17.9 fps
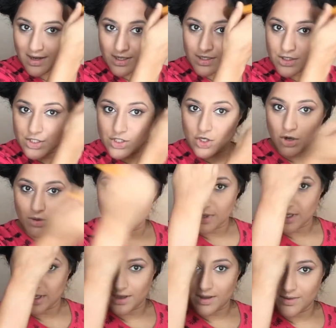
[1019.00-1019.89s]
at the top
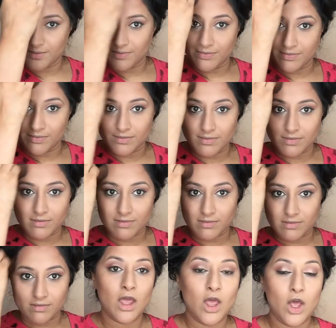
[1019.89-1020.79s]
here.
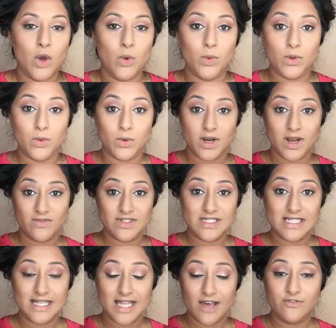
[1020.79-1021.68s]
With
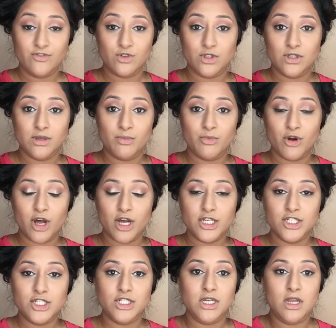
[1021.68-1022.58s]
whatever's left on the
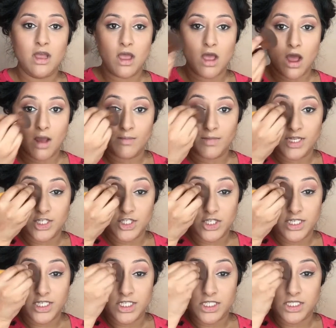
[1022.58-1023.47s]
brush, I'm
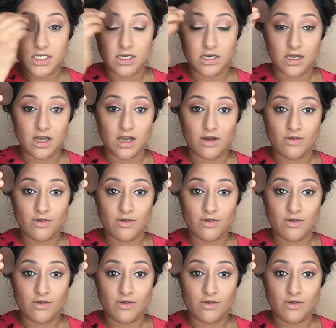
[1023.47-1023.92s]
literally just gonna